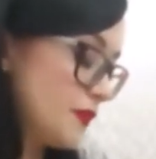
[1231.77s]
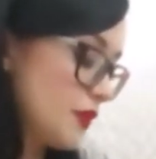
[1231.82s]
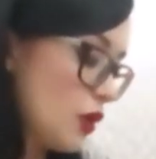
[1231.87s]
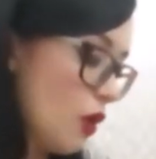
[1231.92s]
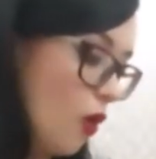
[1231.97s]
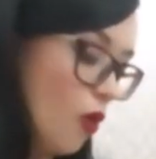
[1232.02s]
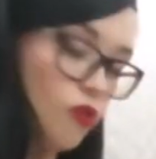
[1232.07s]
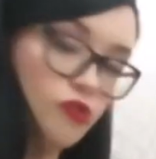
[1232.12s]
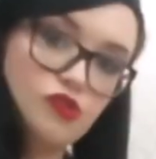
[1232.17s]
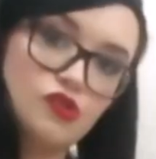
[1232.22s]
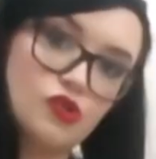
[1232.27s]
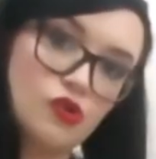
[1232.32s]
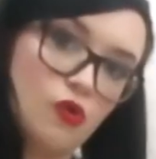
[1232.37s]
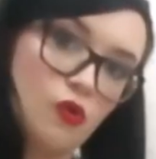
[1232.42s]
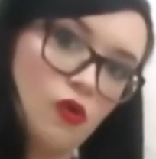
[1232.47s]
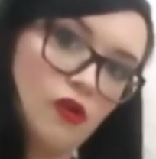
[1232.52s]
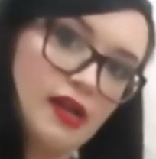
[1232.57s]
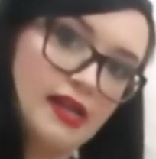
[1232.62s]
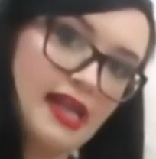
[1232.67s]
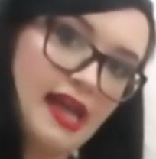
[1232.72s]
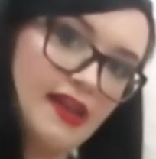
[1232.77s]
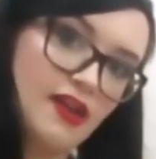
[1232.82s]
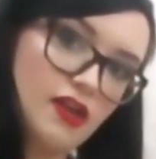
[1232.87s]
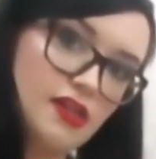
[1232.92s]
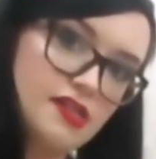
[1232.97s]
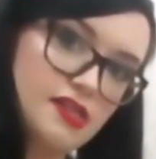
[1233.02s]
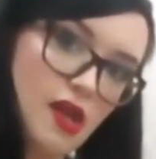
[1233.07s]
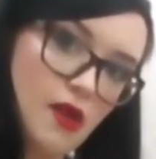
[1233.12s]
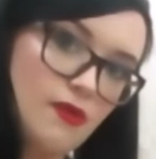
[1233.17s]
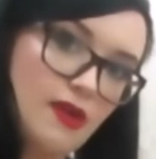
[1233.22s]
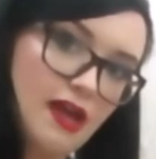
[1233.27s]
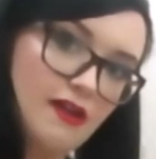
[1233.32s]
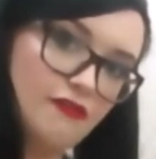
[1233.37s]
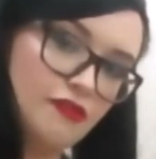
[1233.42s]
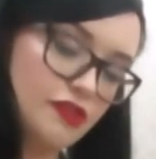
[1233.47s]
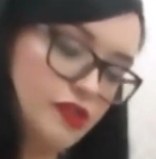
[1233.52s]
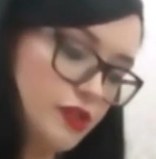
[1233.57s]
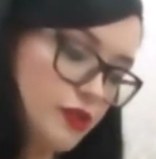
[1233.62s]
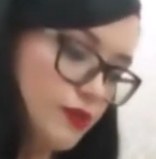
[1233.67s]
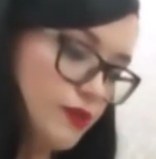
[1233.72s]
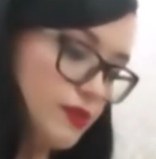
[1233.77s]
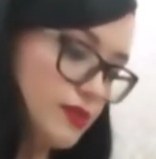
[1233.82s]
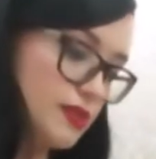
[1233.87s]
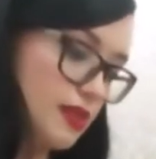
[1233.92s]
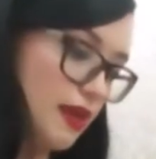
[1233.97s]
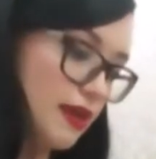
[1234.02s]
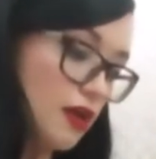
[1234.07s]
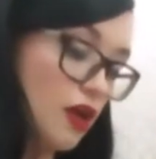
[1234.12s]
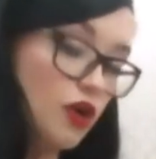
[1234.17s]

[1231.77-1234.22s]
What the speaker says: contour, again, I don't ever use like